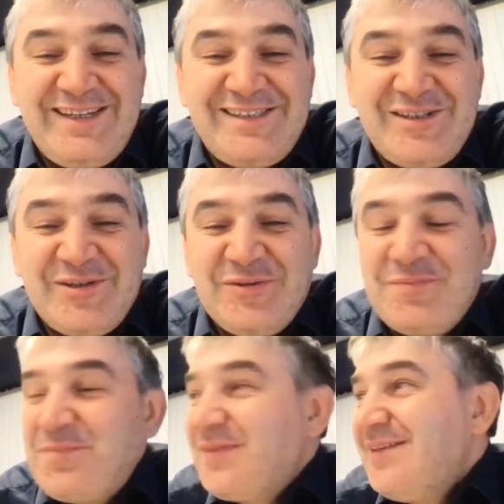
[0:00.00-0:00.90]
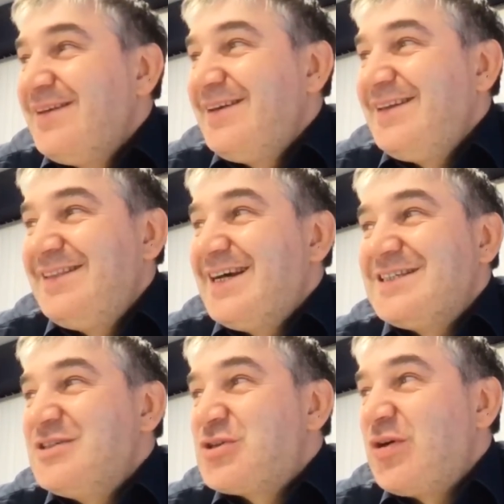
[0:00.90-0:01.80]
Right? So it
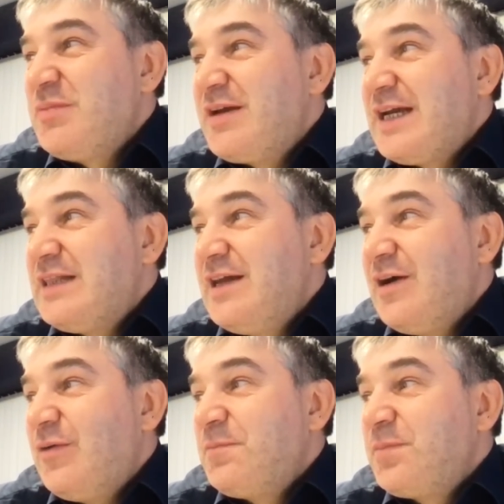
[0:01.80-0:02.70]
doesn't shock me right now.